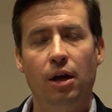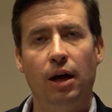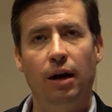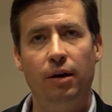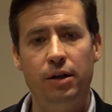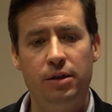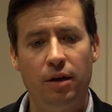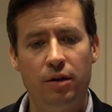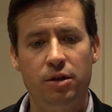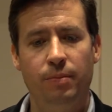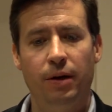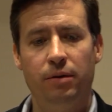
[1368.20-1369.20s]
I already
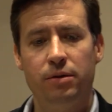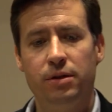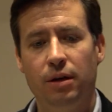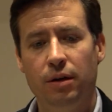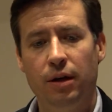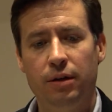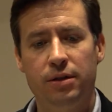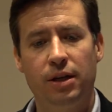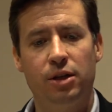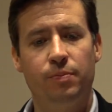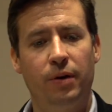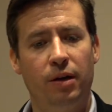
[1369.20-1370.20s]
talked about
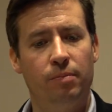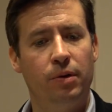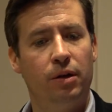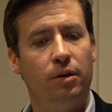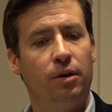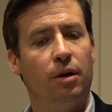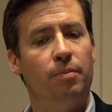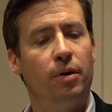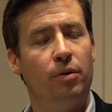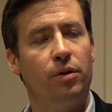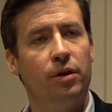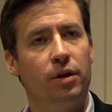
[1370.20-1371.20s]
sex buying being
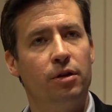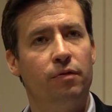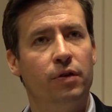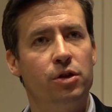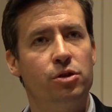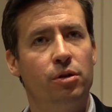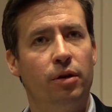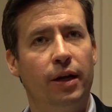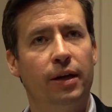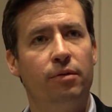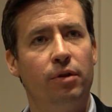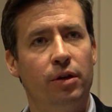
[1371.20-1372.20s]
both an individual
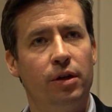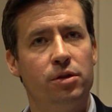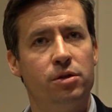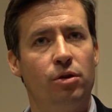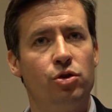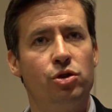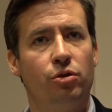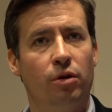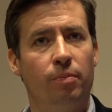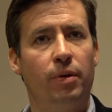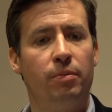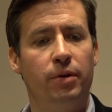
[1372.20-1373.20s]
and really a social or
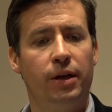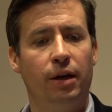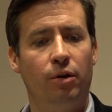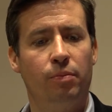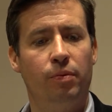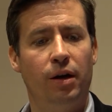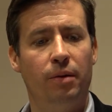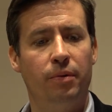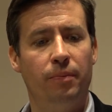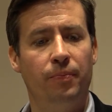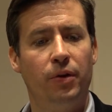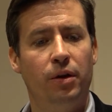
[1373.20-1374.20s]
public health
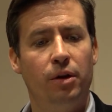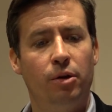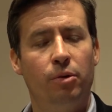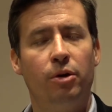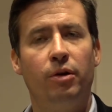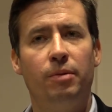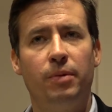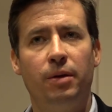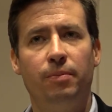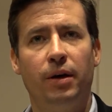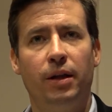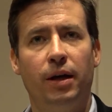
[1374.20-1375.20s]
problem. What do I
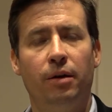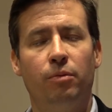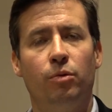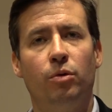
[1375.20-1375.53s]
mean by that?